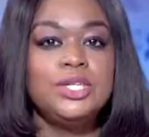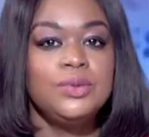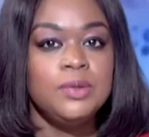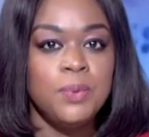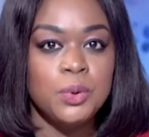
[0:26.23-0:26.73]
A
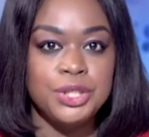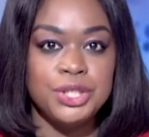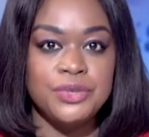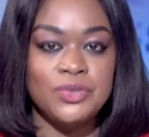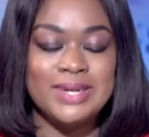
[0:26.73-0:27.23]
new report
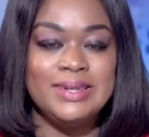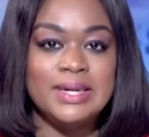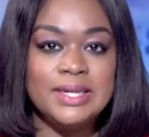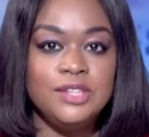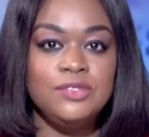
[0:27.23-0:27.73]
shows that
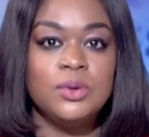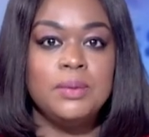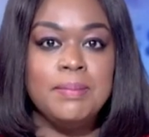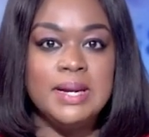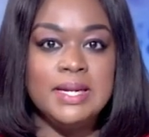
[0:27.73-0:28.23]

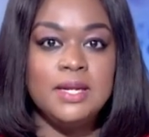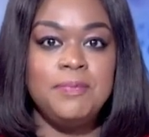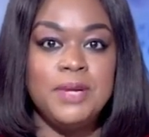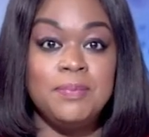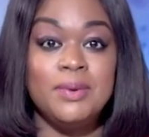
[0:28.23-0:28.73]
ninety-four
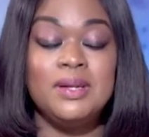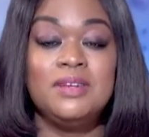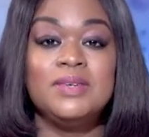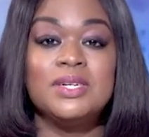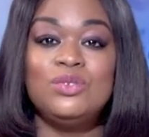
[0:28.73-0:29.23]
million people
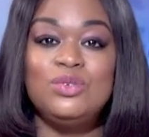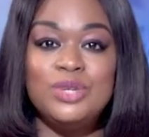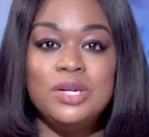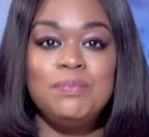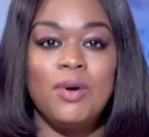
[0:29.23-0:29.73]
live in
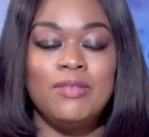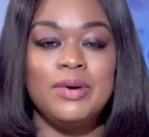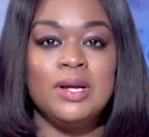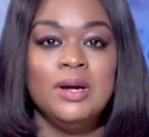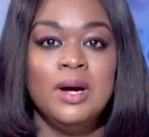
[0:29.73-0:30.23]
extreme
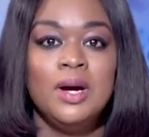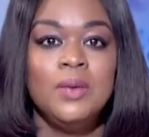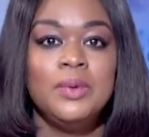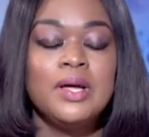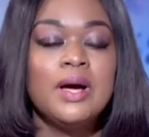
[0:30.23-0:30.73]
poverty,
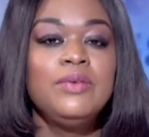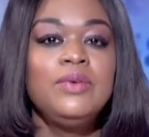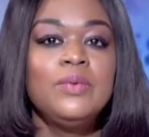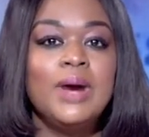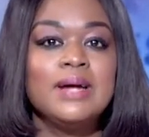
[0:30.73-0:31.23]
with the
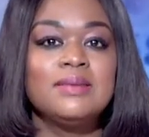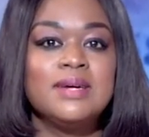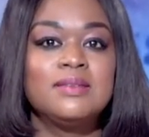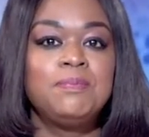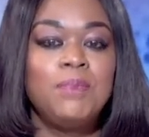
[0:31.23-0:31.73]
country ranked
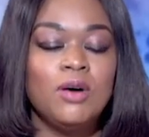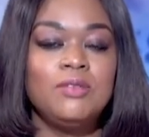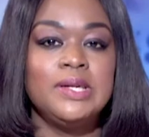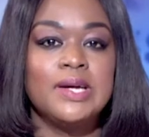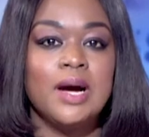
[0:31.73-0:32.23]
as the
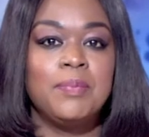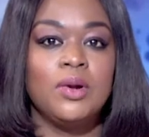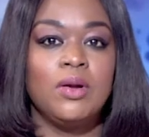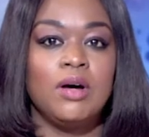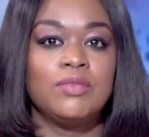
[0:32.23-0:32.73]
poverty
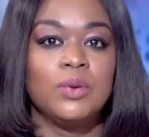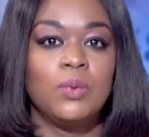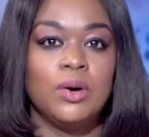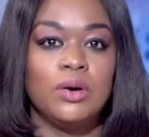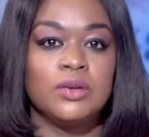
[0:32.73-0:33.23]
capital of the
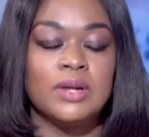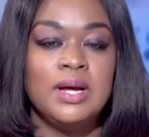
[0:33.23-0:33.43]
world.